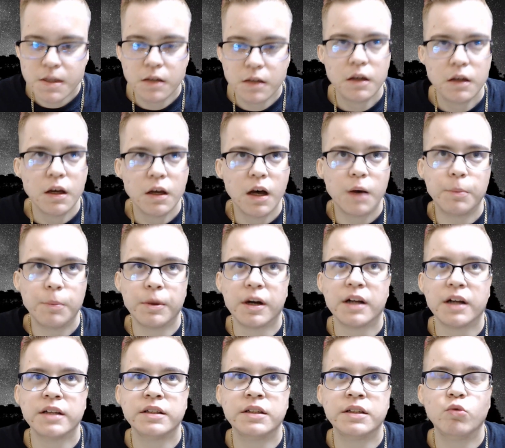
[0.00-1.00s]
but I
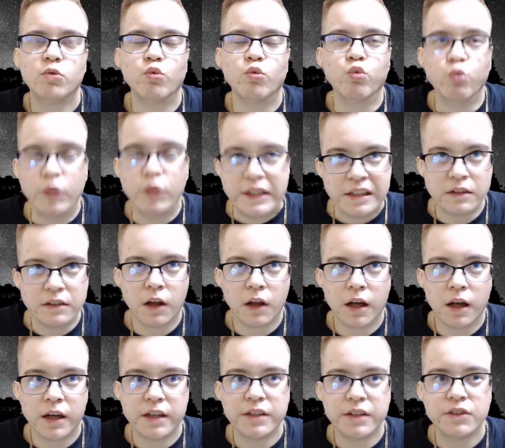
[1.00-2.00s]

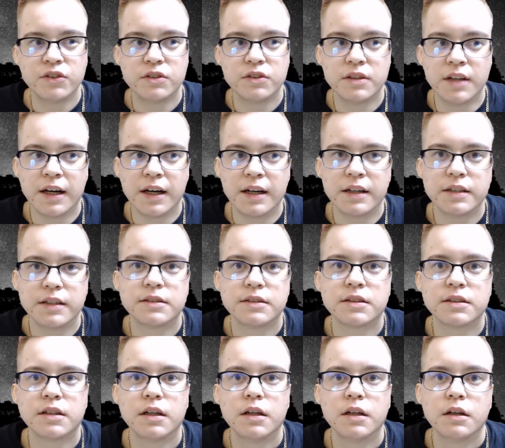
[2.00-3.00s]
realized that
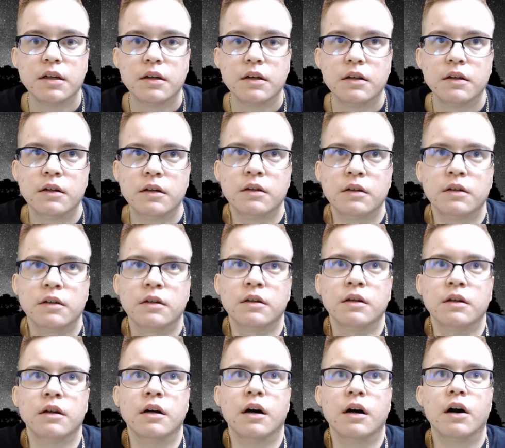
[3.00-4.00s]

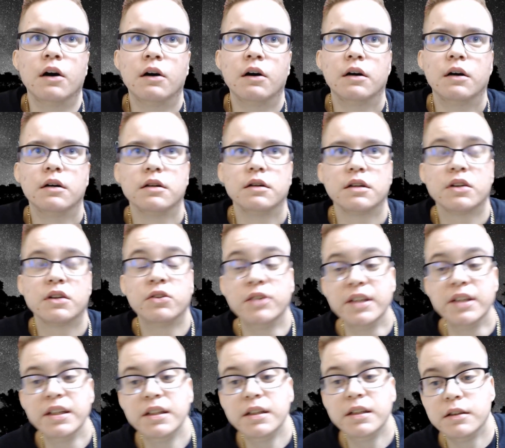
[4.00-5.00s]
uh,
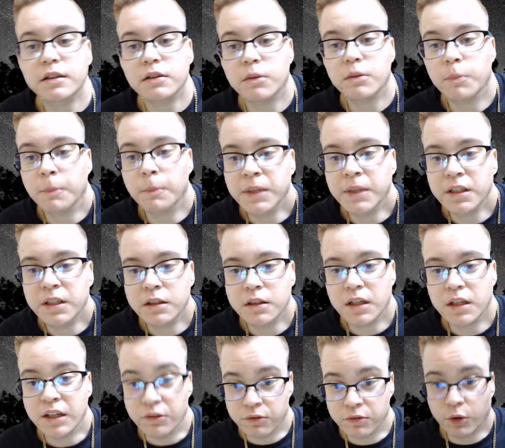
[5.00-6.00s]
cleaning me
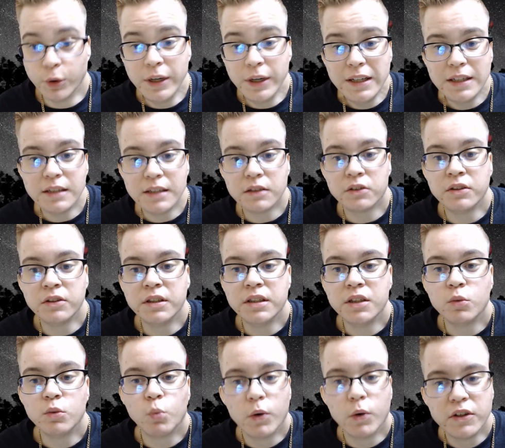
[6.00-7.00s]
avoiding cleaning
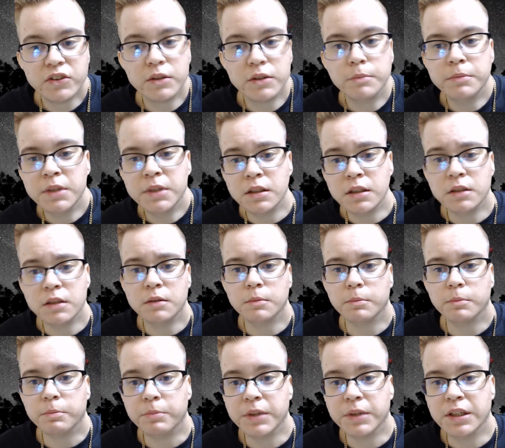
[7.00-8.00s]
wasn't me
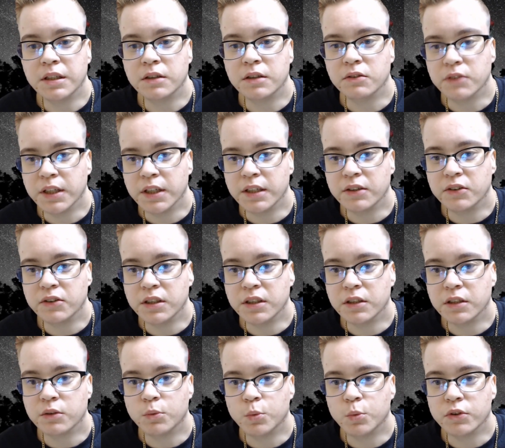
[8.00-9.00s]
being lazy it
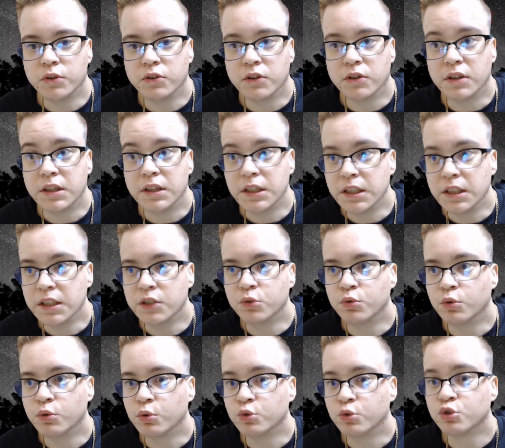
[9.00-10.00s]
was a
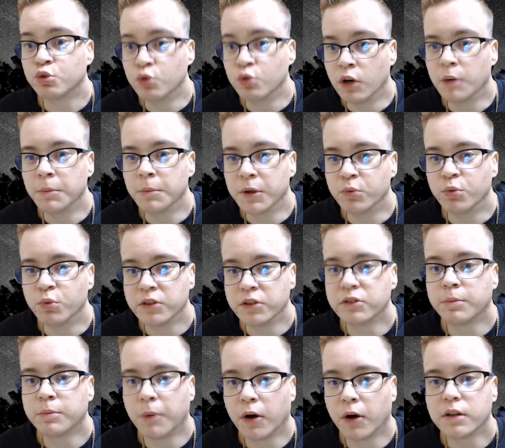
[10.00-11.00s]
literal trauma
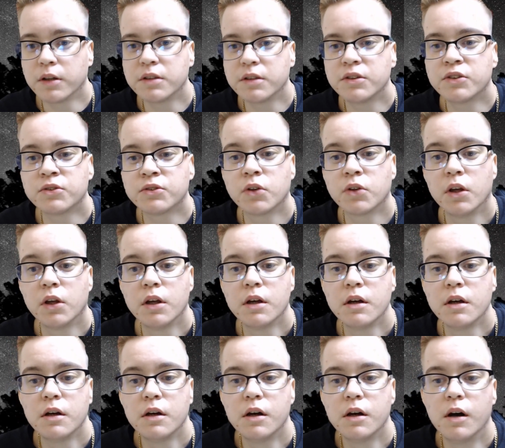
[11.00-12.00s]
response
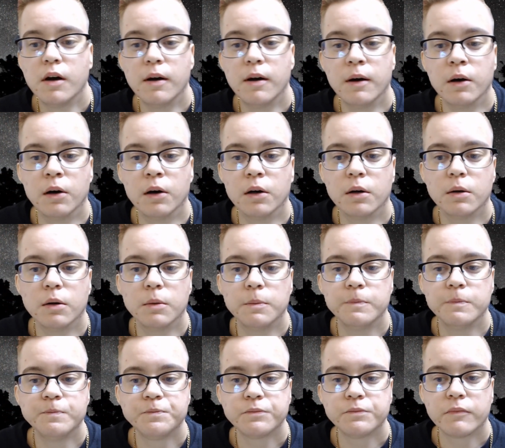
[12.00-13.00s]
um,
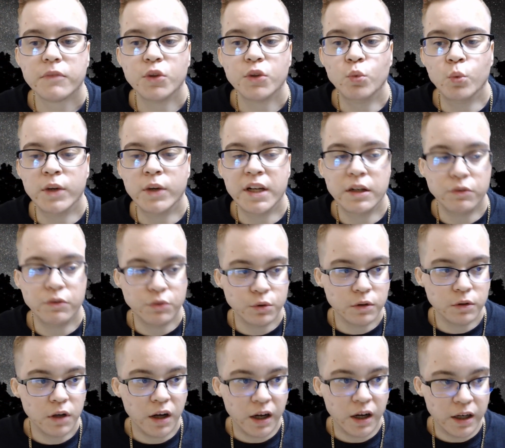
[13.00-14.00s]
whenever
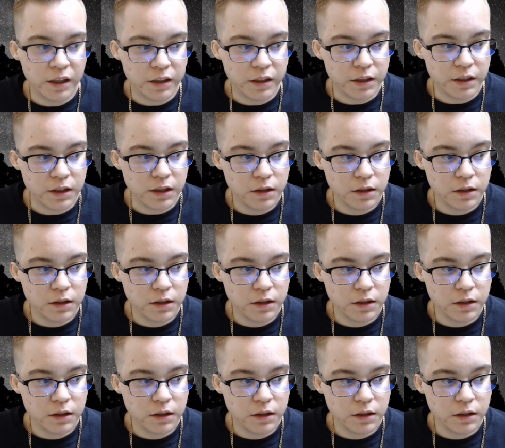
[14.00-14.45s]
I